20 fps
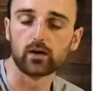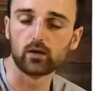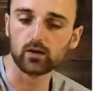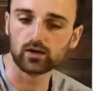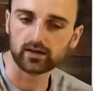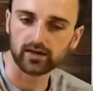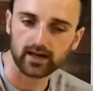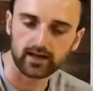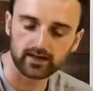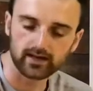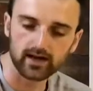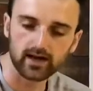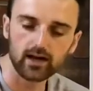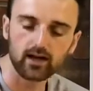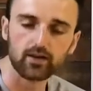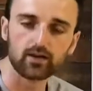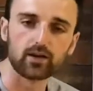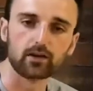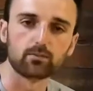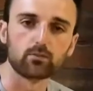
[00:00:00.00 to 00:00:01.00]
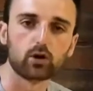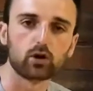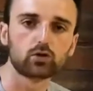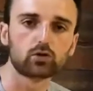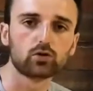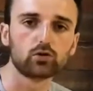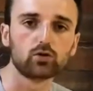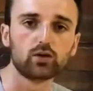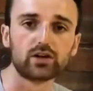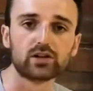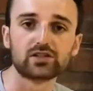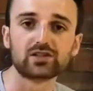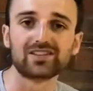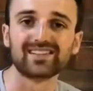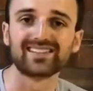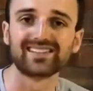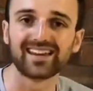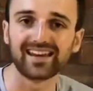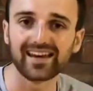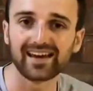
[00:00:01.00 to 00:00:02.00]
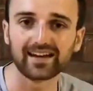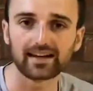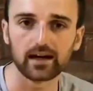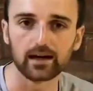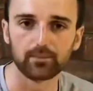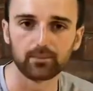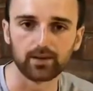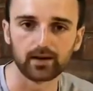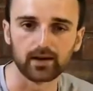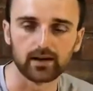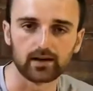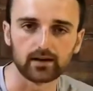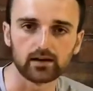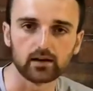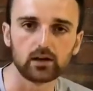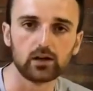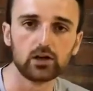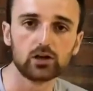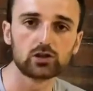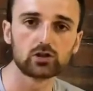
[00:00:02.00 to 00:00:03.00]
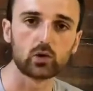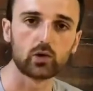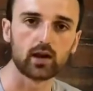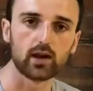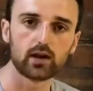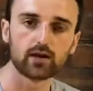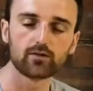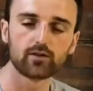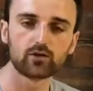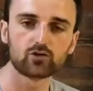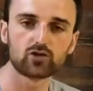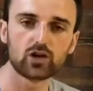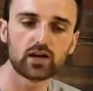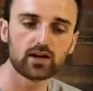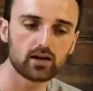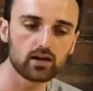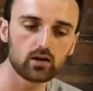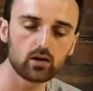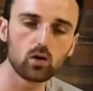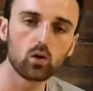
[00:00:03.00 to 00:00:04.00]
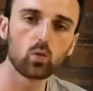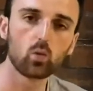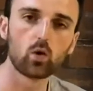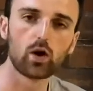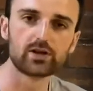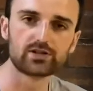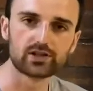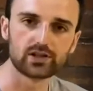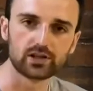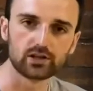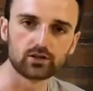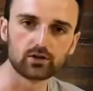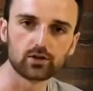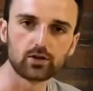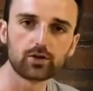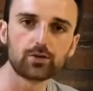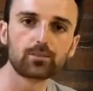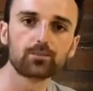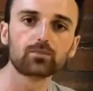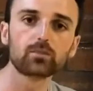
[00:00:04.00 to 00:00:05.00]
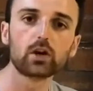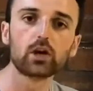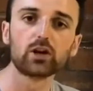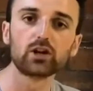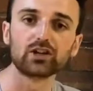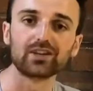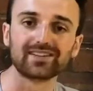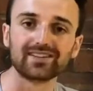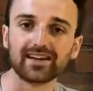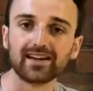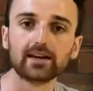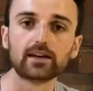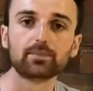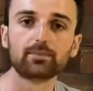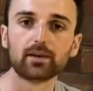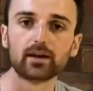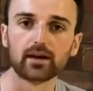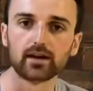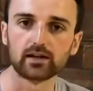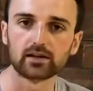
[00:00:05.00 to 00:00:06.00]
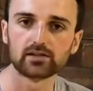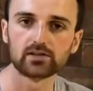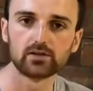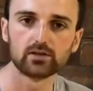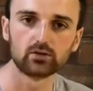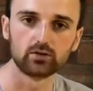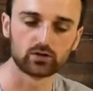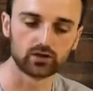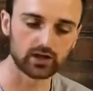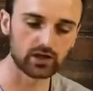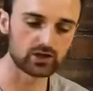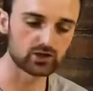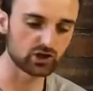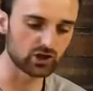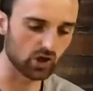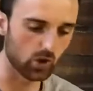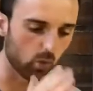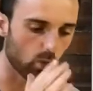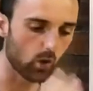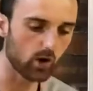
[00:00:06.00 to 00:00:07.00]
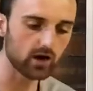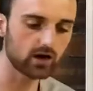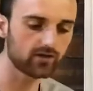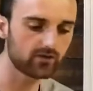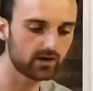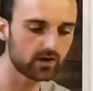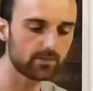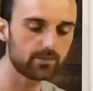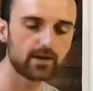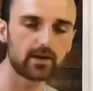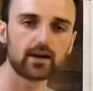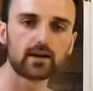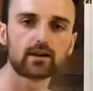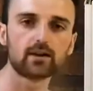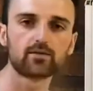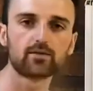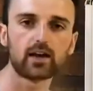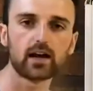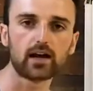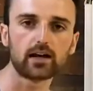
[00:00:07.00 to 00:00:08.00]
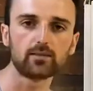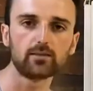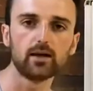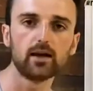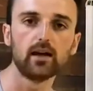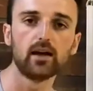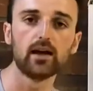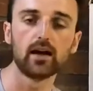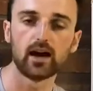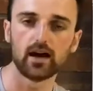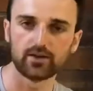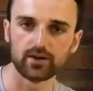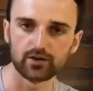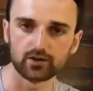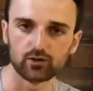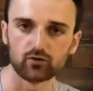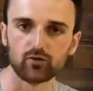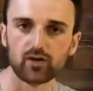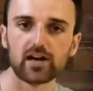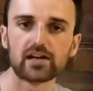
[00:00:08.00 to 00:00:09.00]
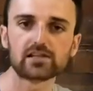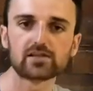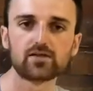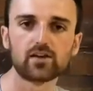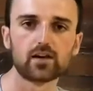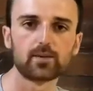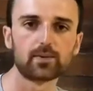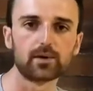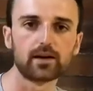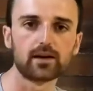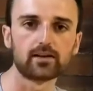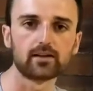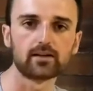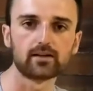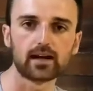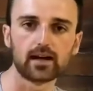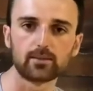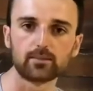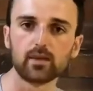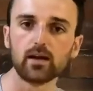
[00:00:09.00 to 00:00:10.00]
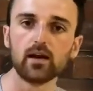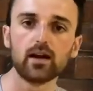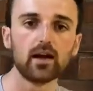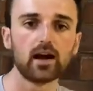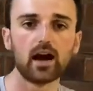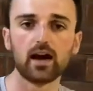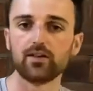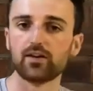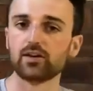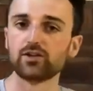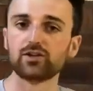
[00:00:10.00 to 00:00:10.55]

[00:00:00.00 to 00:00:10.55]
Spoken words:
Kit Kat, their motto is to take a break. So in interval training, what is it you do? You take breaks, okay? So you work for a period of time, and then you rest for a period of time, and then